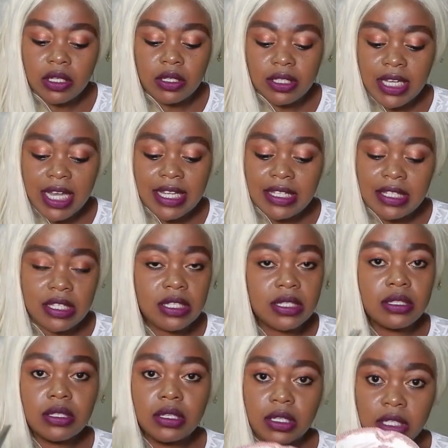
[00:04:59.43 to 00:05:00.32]
So
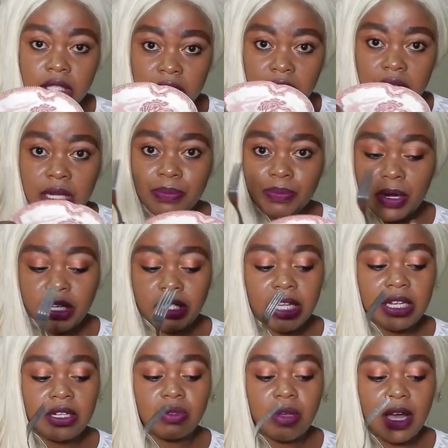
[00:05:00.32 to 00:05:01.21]
just, it's
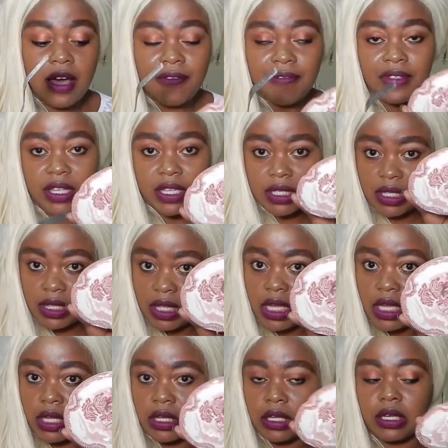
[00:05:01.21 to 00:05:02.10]
important to have this
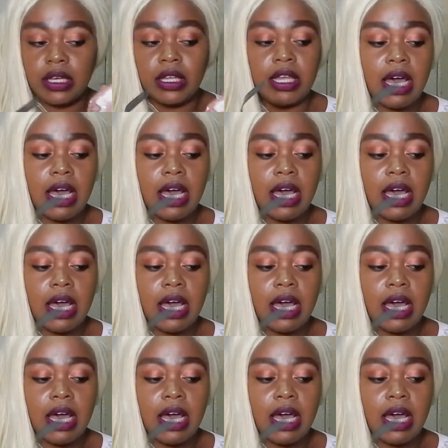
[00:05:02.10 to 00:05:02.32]
thing.